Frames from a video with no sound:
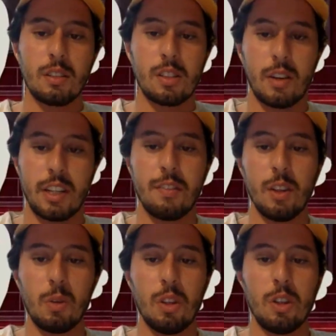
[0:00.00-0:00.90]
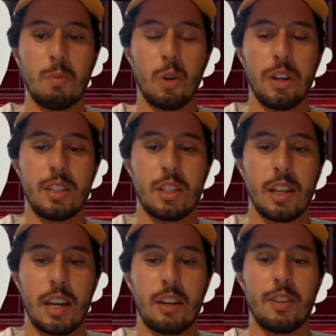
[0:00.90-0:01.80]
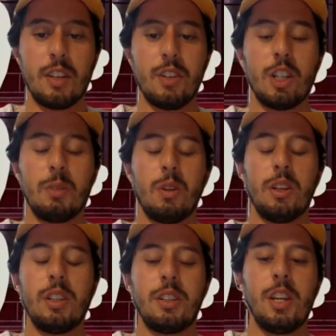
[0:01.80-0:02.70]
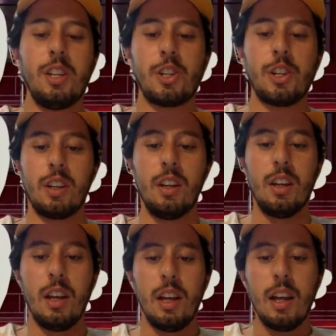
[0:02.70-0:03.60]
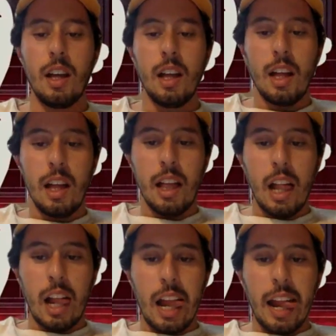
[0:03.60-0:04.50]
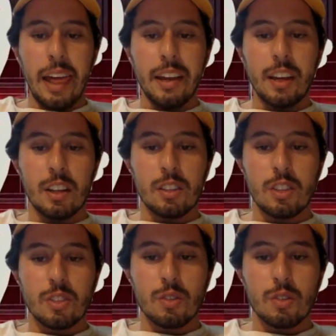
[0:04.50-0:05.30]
So I definitely want to look more into that if I ever end up going into teaching. And